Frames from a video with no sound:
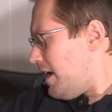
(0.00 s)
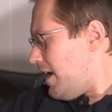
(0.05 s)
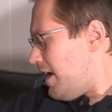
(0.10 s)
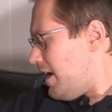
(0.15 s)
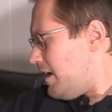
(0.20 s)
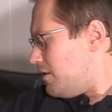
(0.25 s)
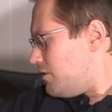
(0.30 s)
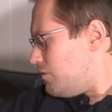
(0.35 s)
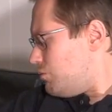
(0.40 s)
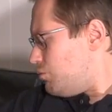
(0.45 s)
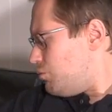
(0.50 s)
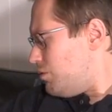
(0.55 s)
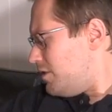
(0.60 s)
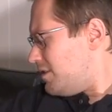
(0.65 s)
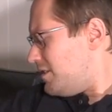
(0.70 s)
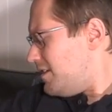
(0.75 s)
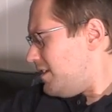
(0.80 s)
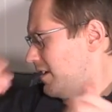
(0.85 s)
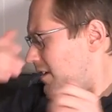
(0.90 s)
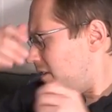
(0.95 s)
And
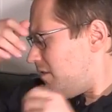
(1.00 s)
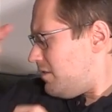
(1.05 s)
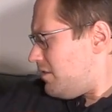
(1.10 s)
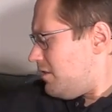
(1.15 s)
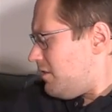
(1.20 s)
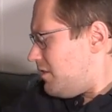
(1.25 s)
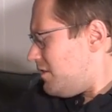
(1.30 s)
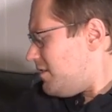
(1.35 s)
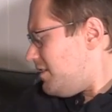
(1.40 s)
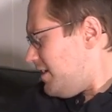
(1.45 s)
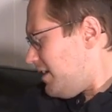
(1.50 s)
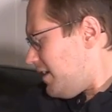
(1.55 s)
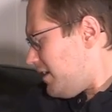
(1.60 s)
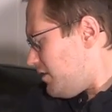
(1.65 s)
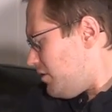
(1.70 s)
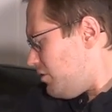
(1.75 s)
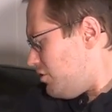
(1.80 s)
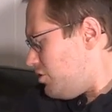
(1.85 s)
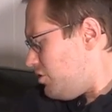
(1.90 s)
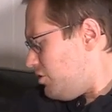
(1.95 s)
what did I thought that I
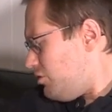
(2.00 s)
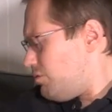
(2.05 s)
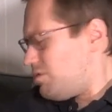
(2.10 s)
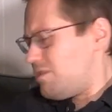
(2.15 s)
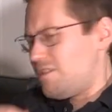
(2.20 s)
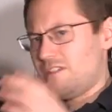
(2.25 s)
could use?